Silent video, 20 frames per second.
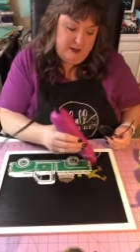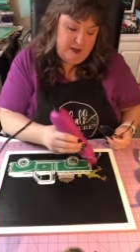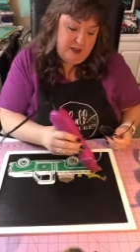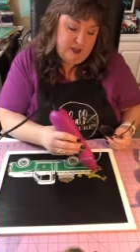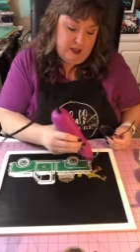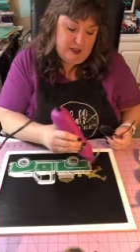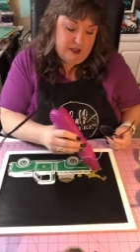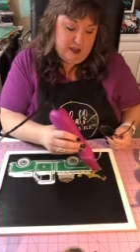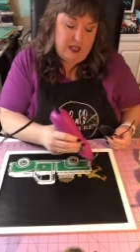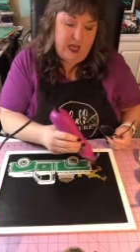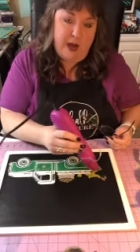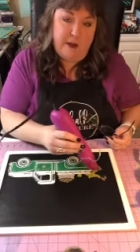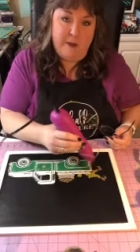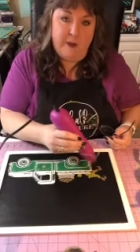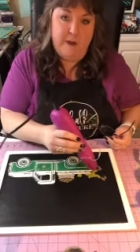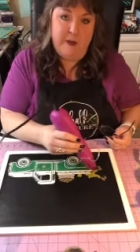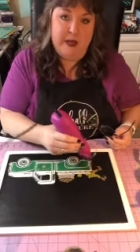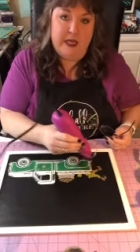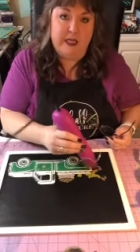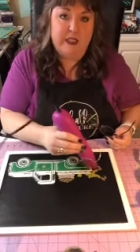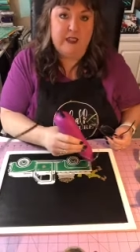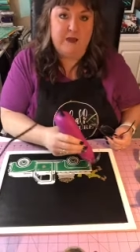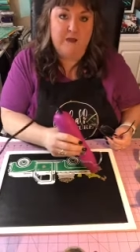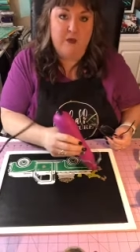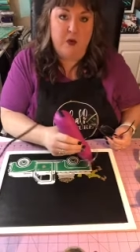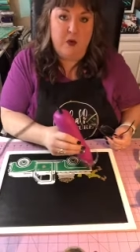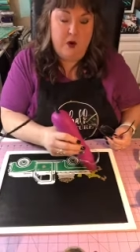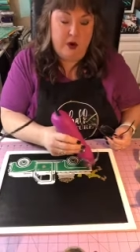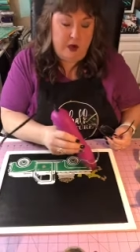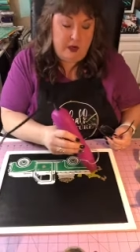just a couple minutes
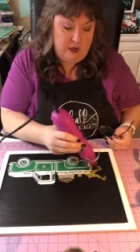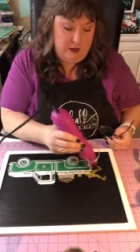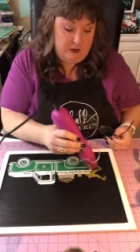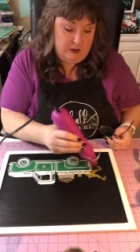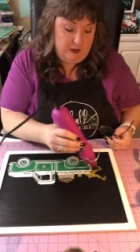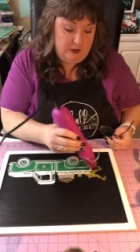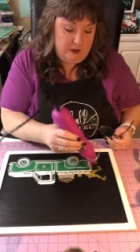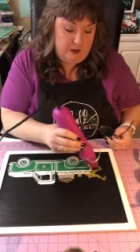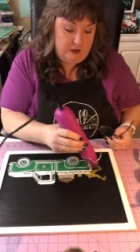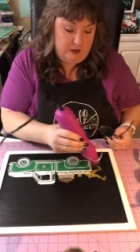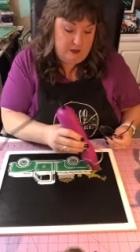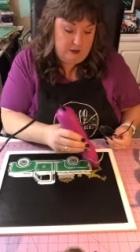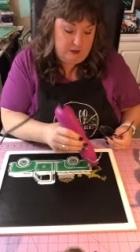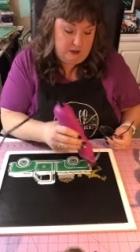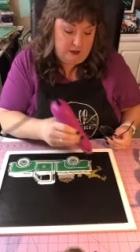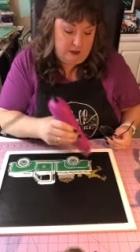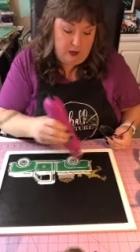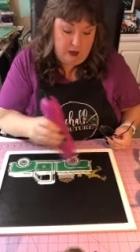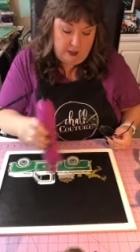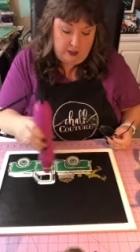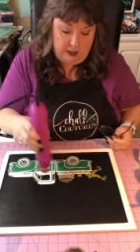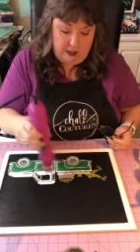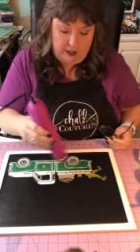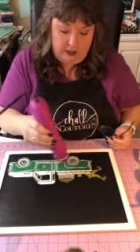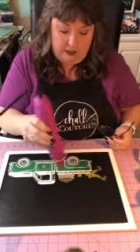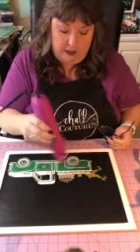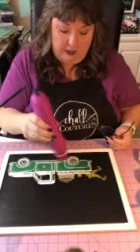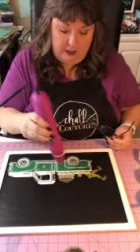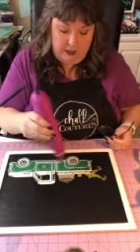more, longer.